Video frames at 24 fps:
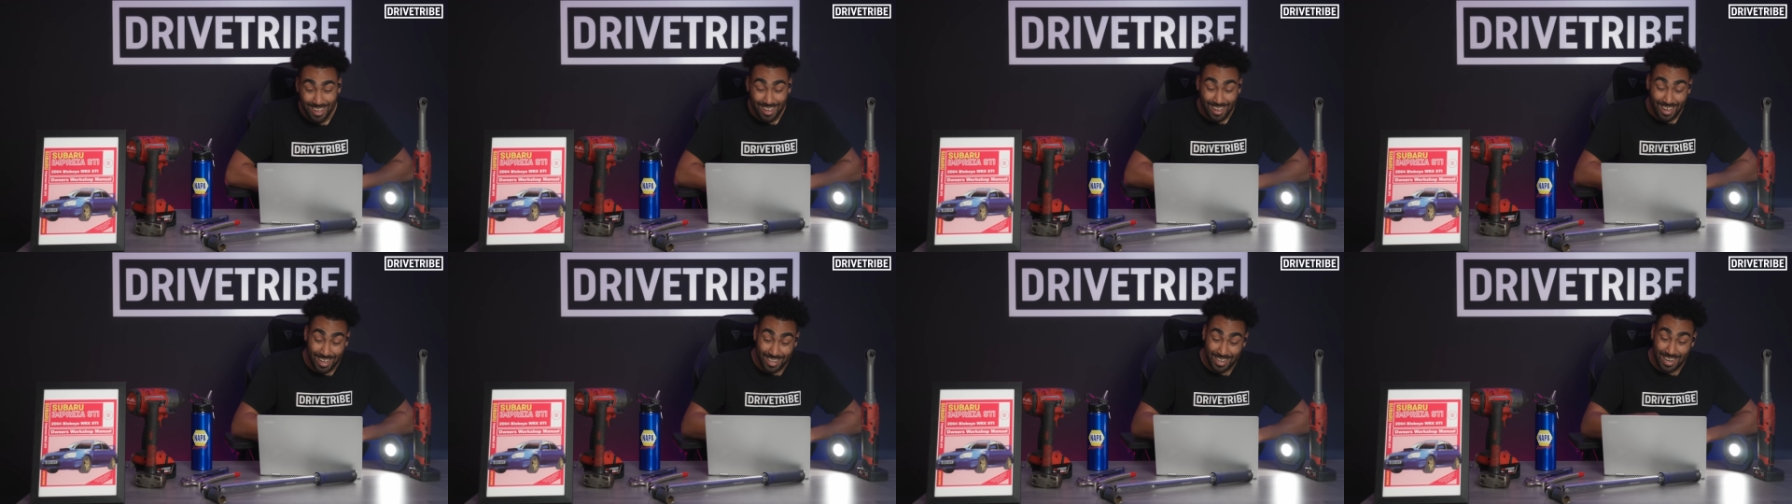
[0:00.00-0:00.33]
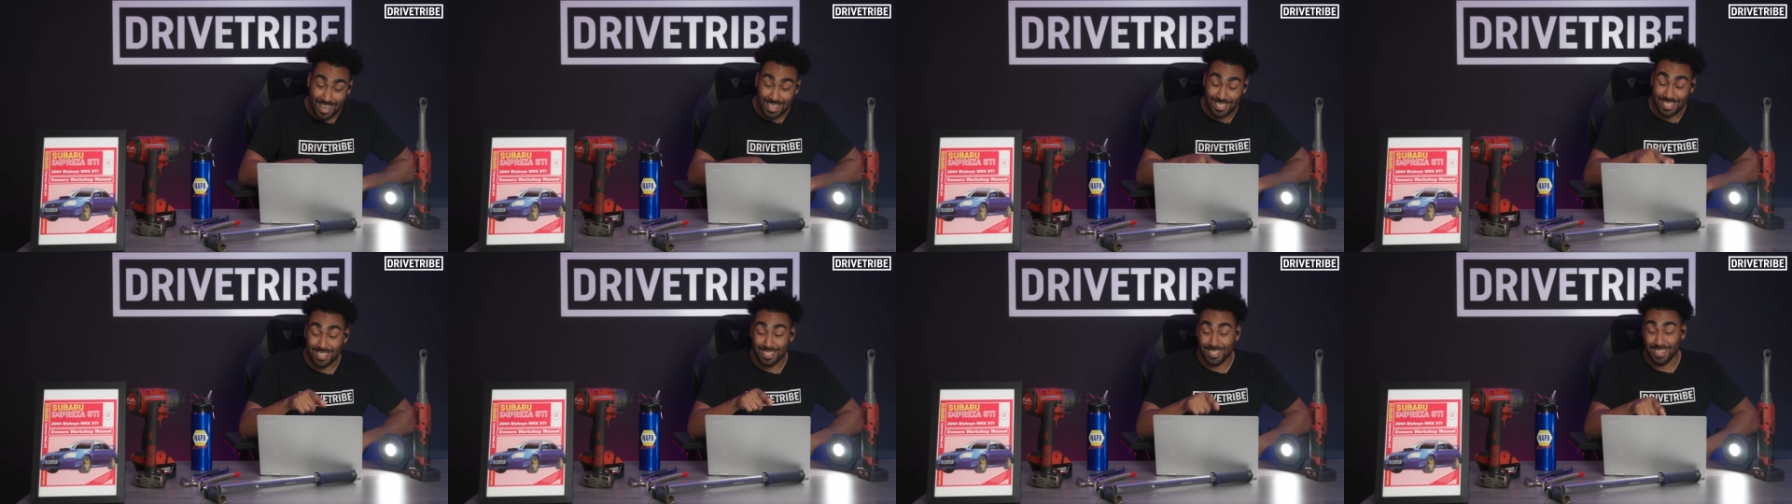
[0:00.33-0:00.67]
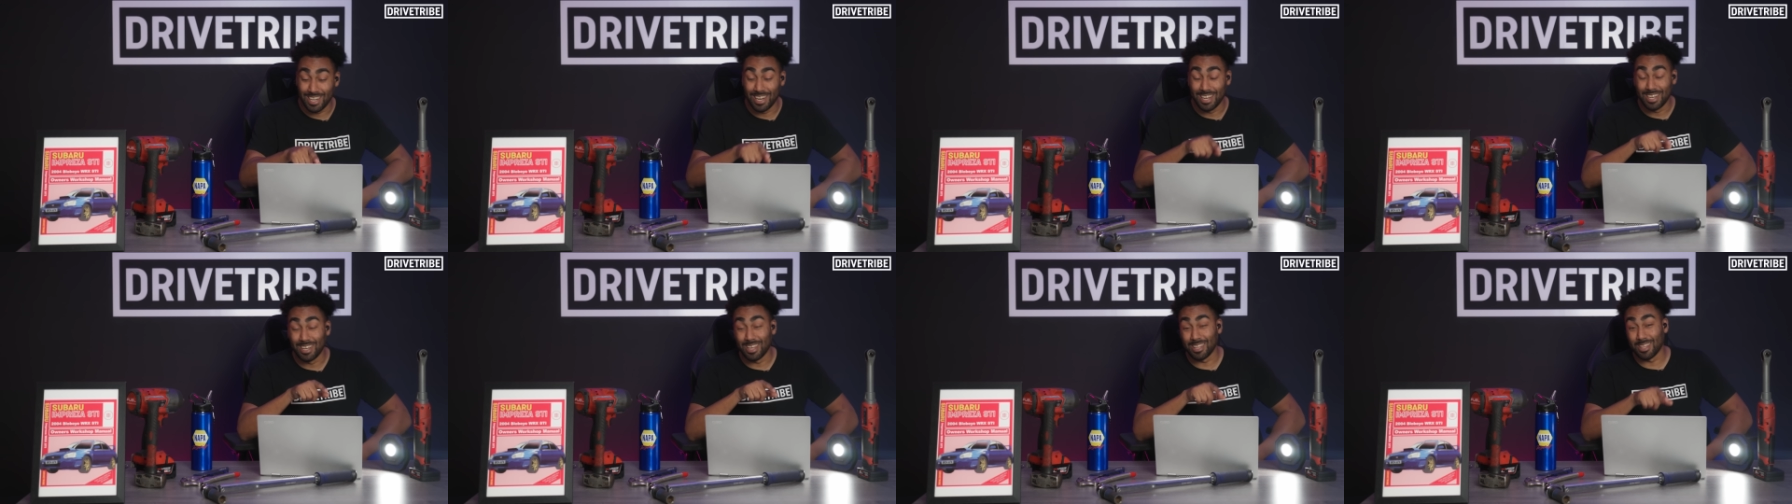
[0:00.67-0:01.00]
And that's
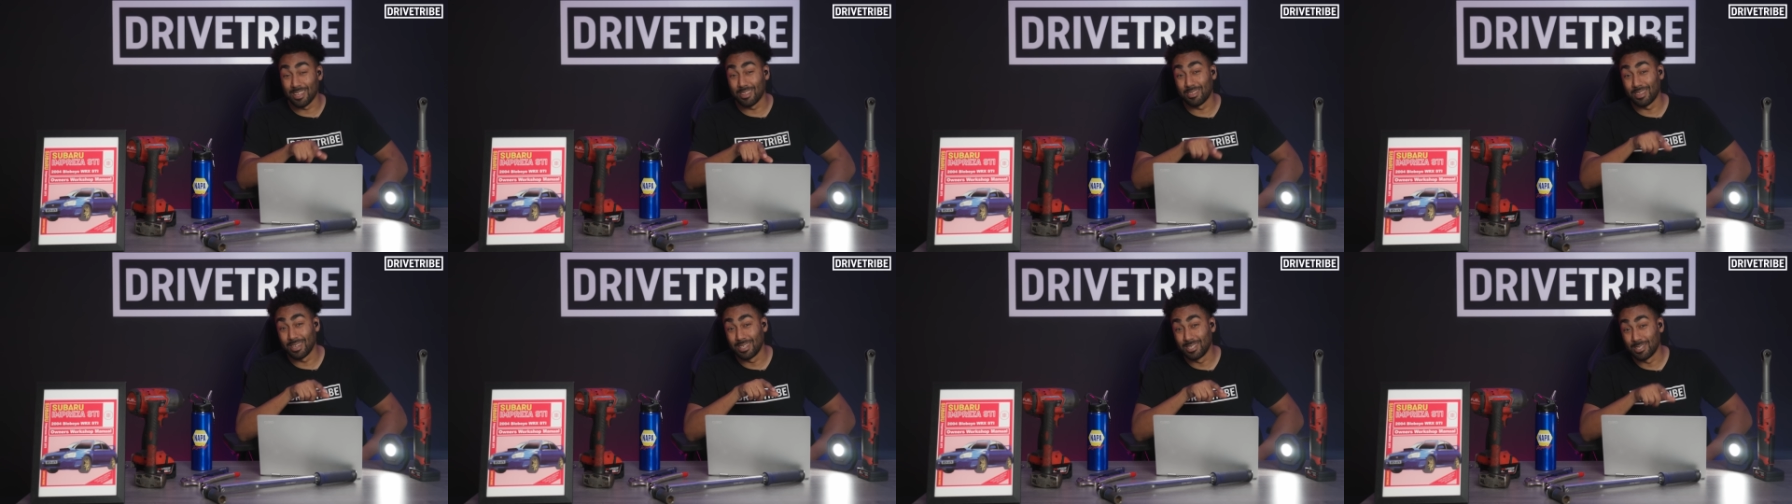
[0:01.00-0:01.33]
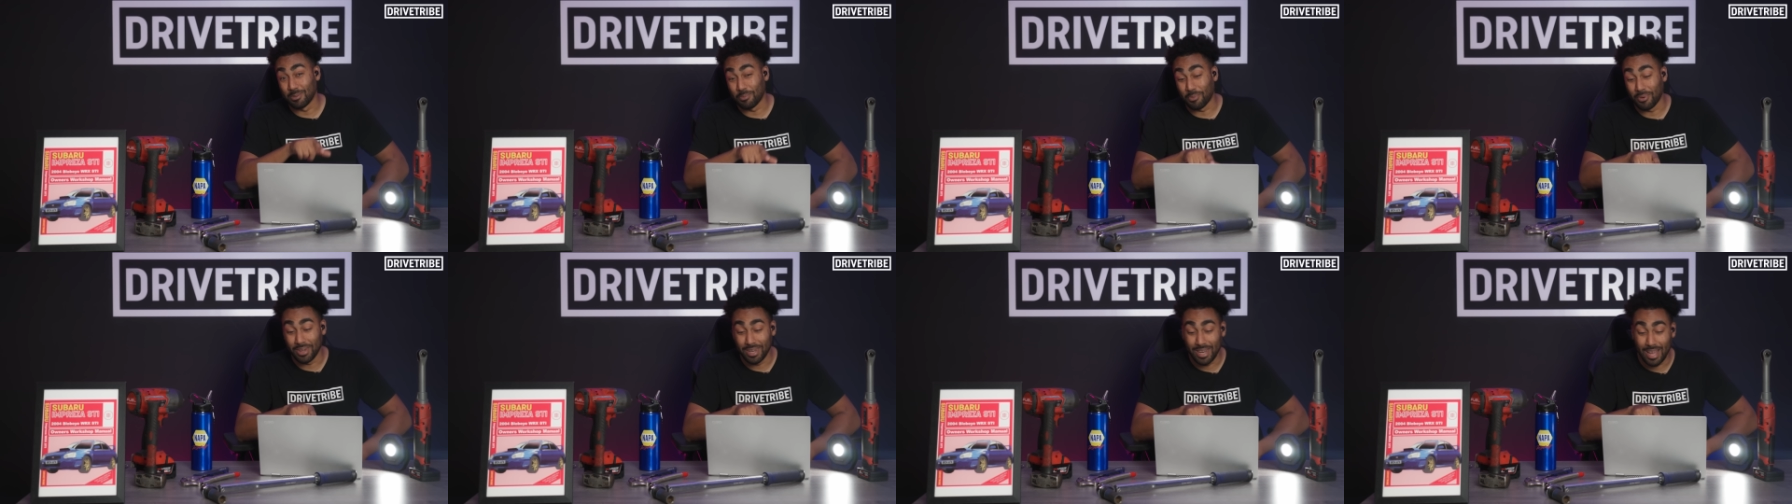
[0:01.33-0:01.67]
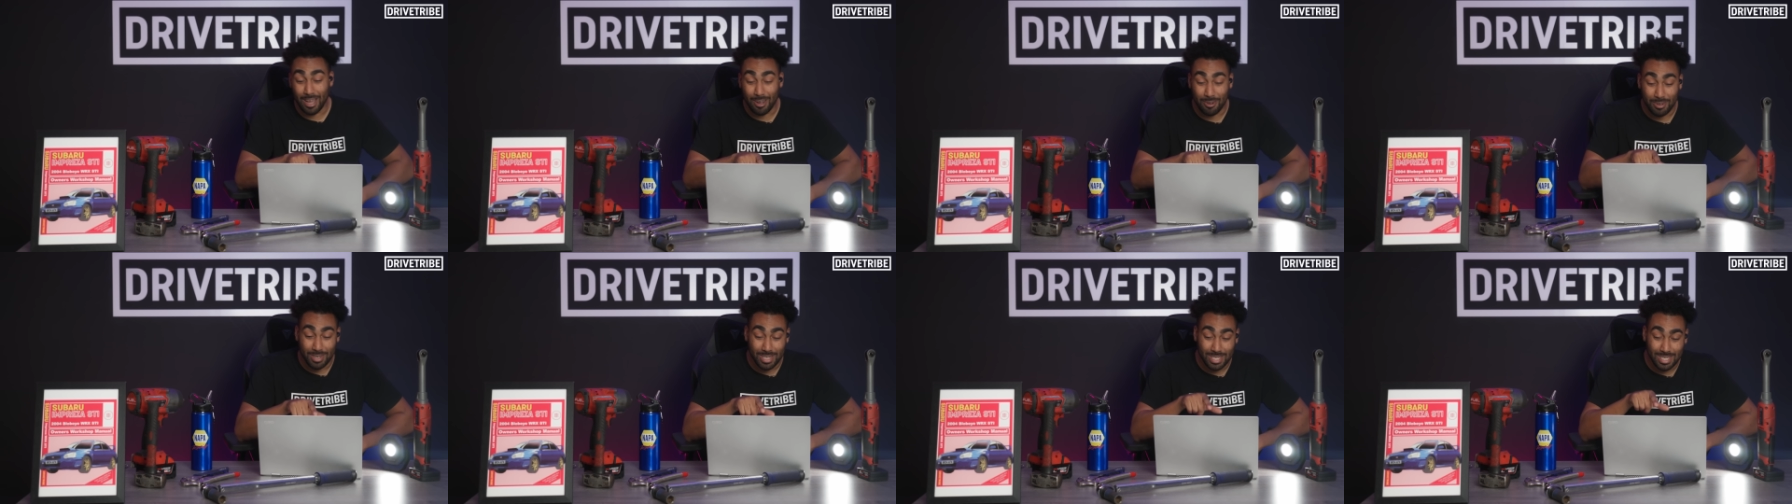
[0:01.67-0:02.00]
actually another thing to point
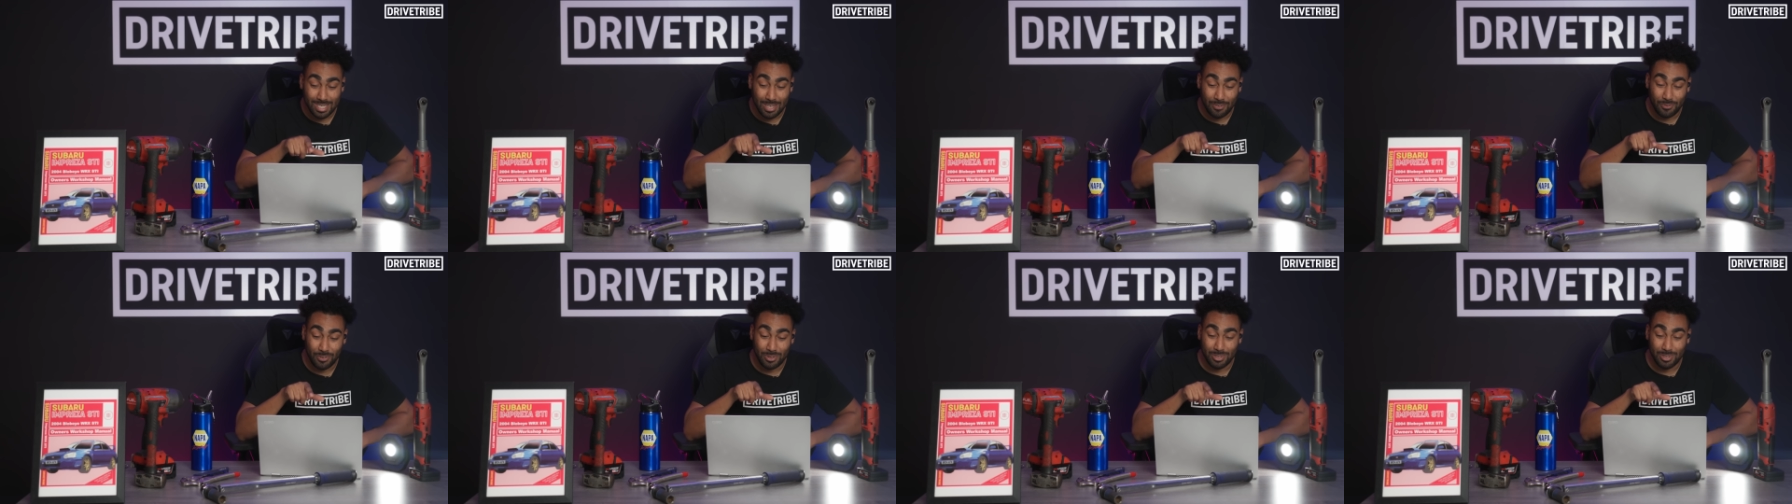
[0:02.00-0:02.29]
out is if